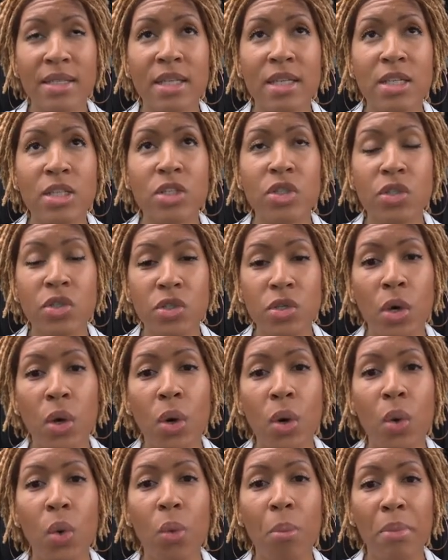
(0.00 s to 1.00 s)
It is
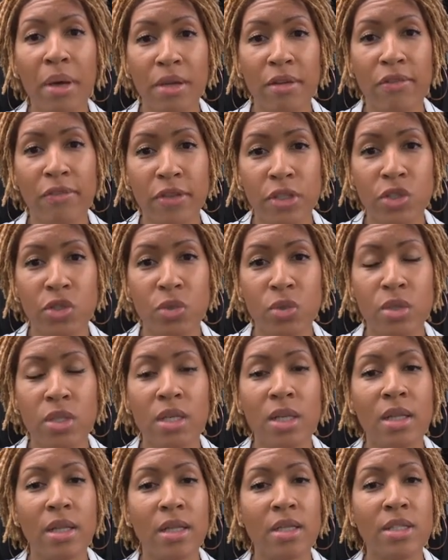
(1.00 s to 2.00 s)
so beneficial to
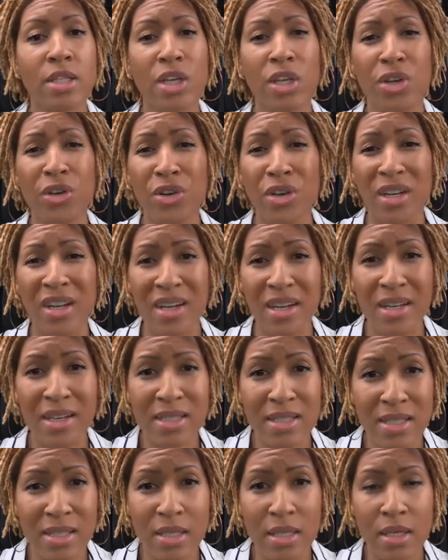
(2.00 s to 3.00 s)
cleansing your
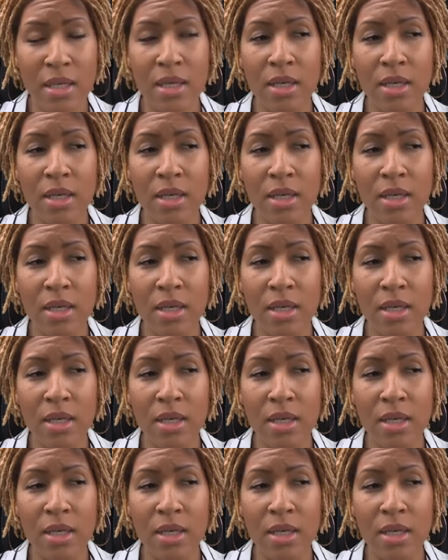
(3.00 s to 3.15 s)
gut,